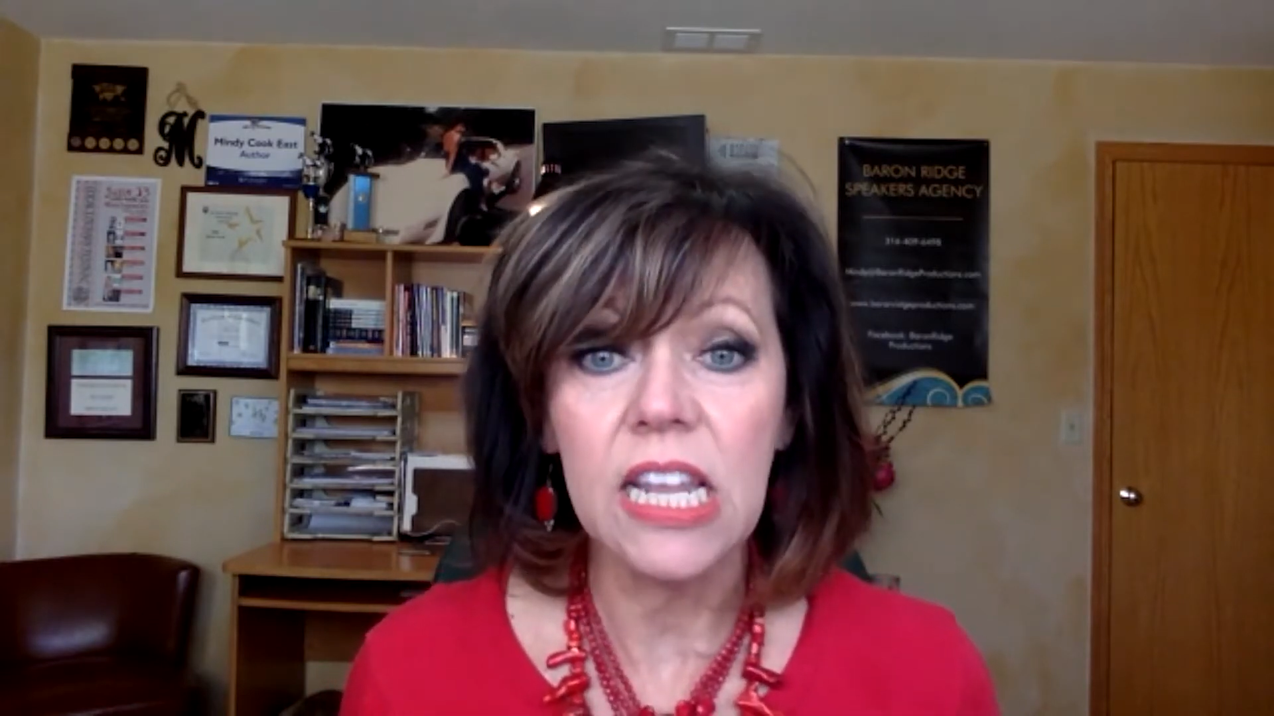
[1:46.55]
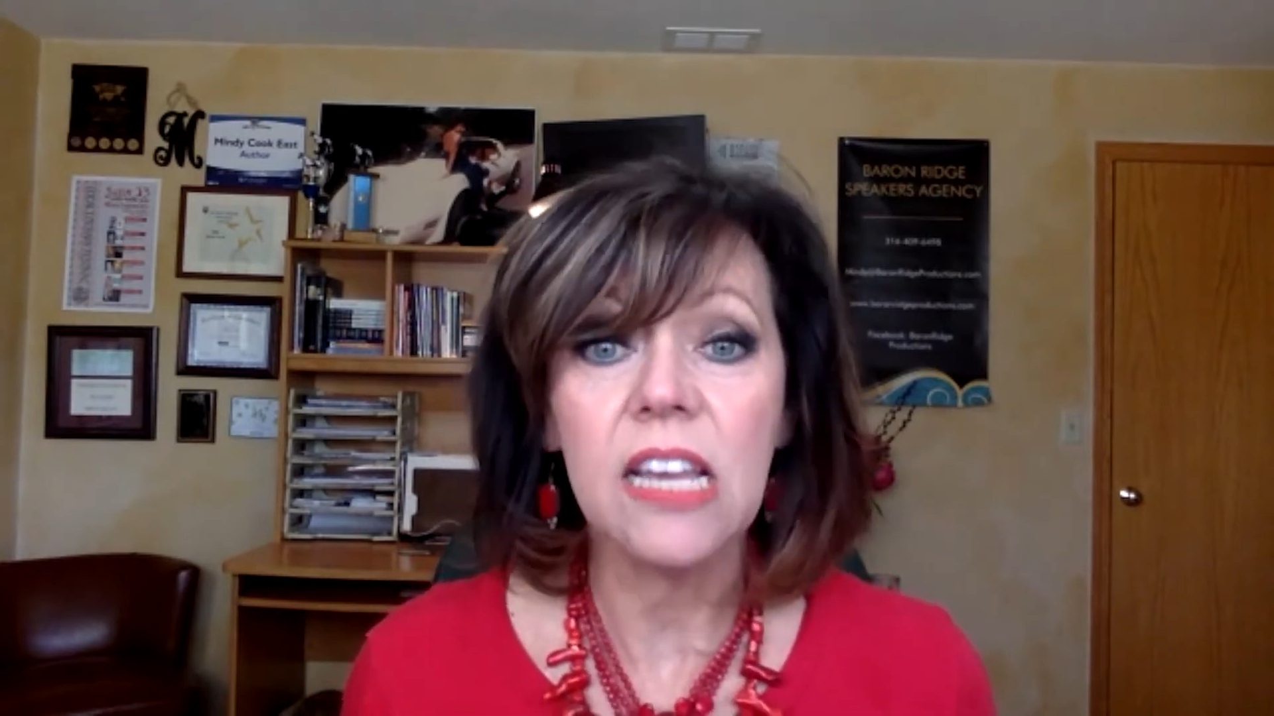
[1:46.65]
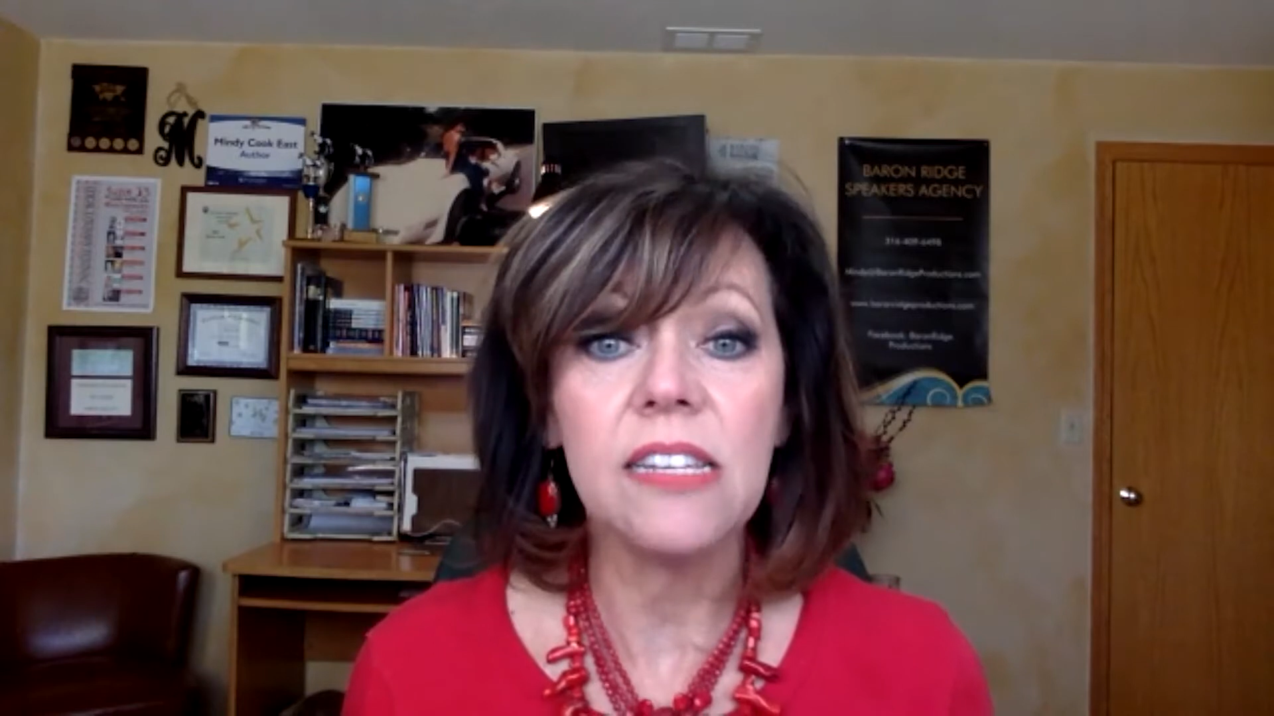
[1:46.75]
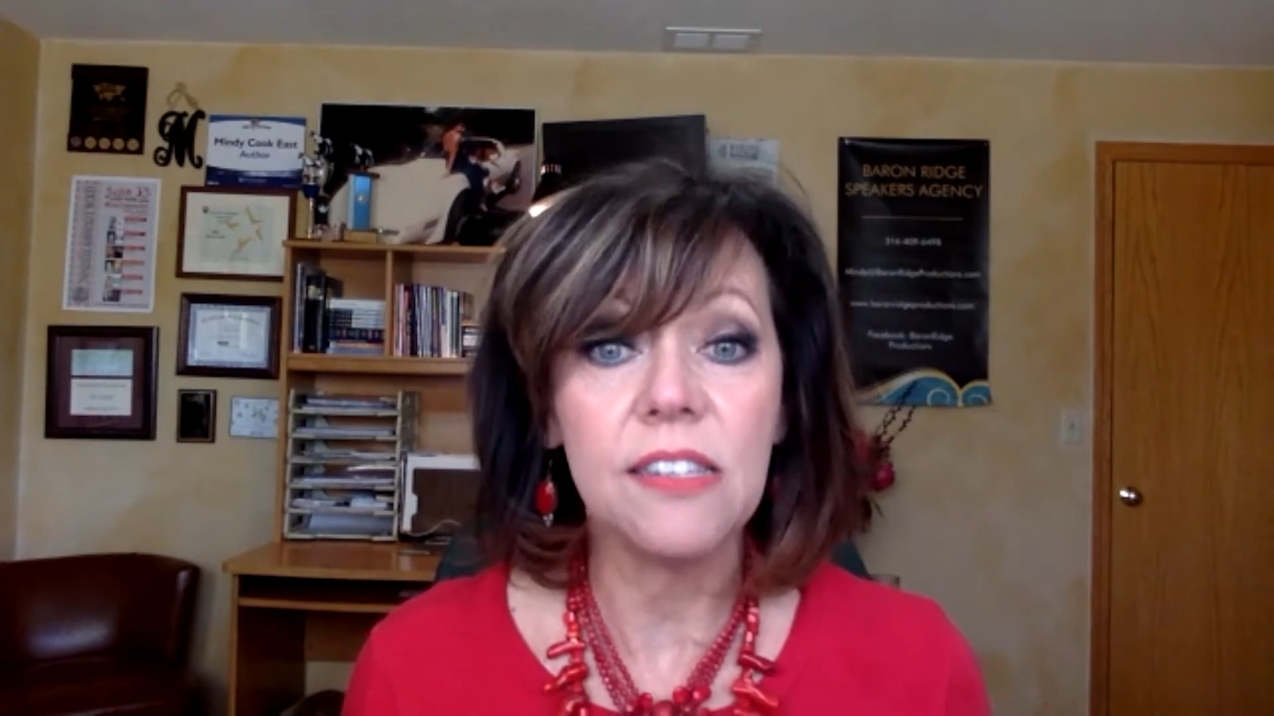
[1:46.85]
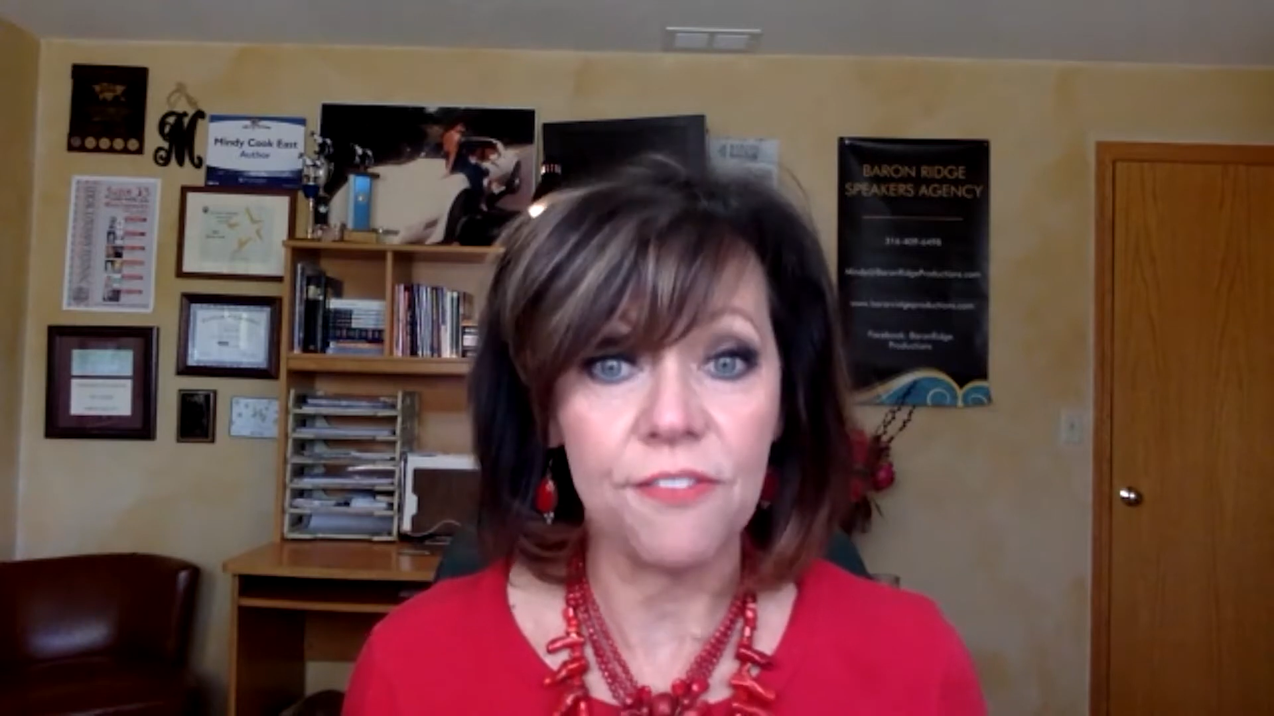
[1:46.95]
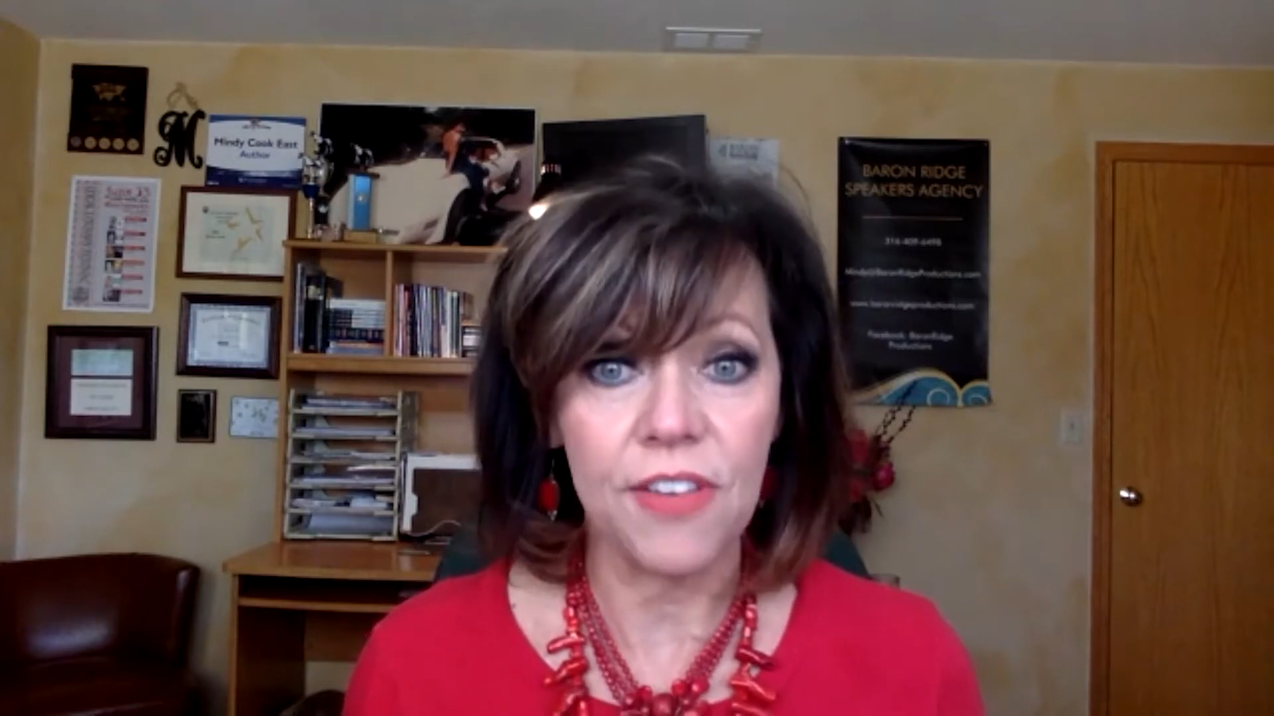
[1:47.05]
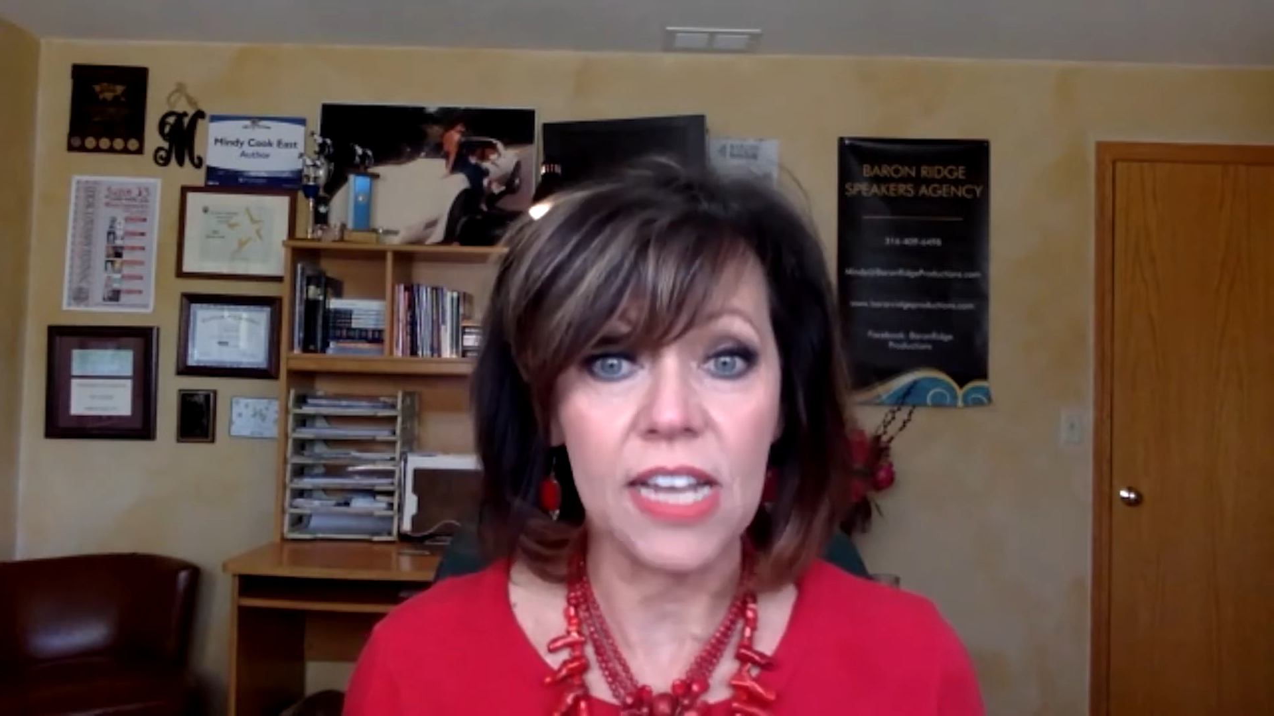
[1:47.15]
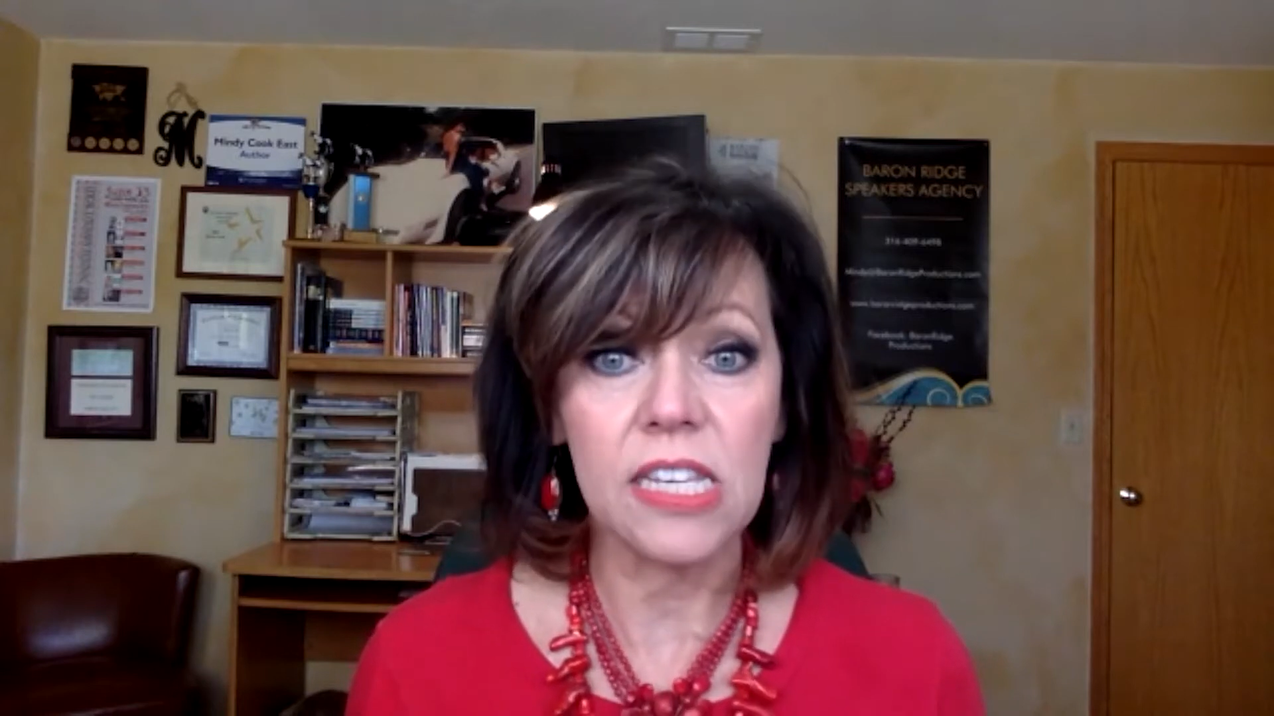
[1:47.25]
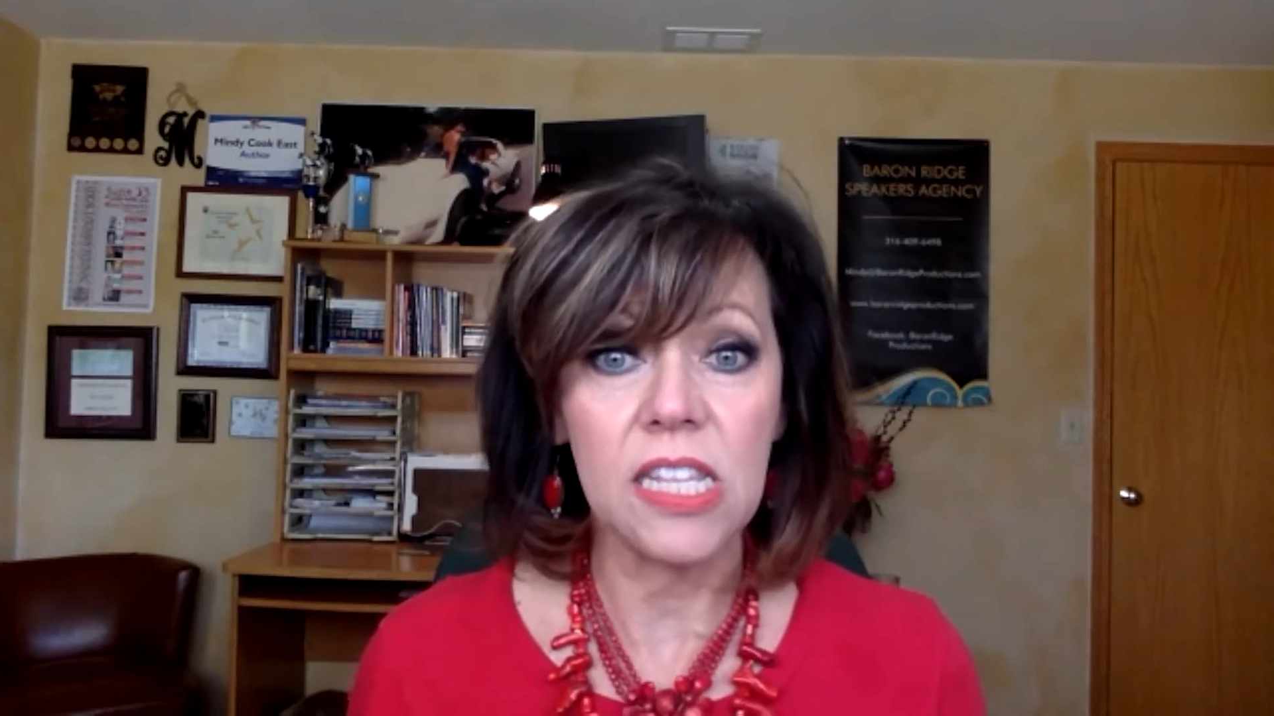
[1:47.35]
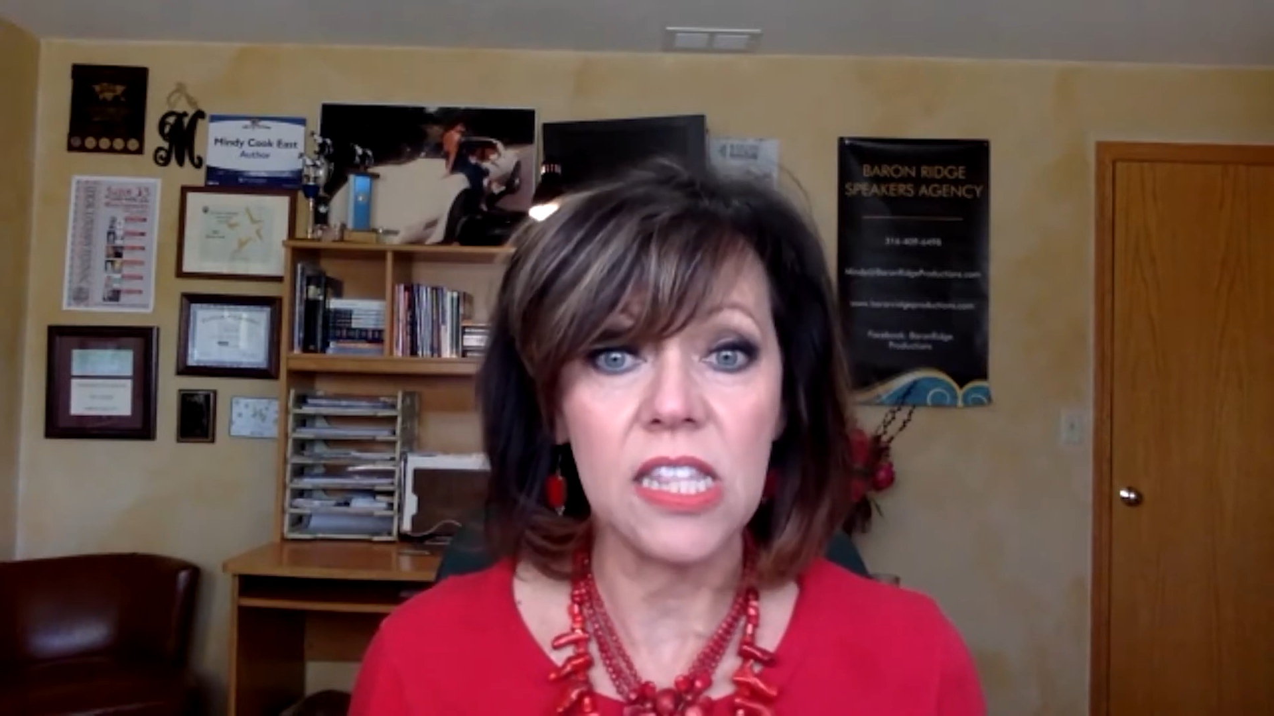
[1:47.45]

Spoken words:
has affected